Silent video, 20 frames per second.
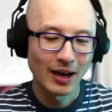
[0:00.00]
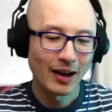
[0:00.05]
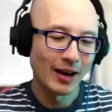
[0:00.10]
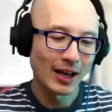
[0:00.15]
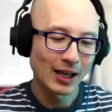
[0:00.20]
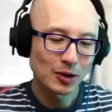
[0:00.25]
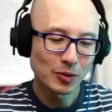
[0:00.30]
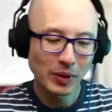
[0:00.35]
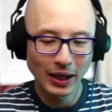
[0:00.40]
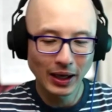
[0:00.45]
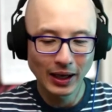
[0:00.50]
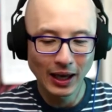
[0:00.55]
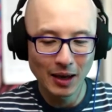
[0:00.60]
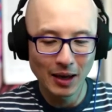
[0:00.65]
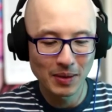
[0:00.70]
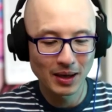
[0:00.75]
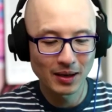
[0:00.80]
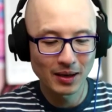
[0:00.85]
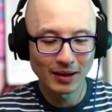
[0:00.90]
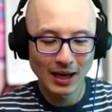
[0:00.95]
Next week I
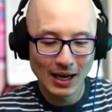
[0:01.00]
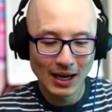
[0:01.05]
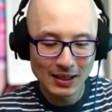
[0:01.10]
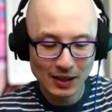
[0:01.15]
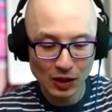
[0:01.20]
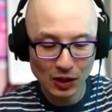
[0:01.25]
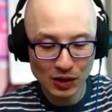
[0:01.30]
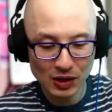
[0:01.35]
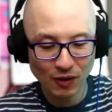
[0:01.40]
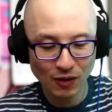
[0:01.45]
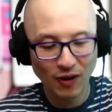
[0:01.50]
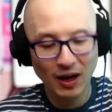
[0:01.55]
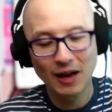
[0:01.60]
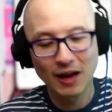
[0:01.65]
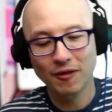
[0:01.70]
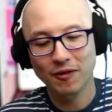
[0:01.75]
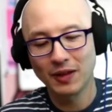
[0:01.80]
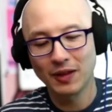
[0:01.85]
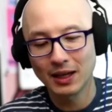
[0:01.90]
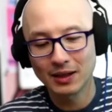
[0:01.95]
came in, guys, here's the
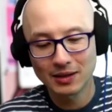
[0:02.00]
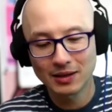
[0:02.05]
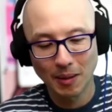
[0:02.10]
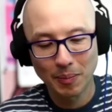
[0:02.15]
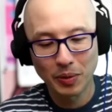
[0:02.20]
5 things.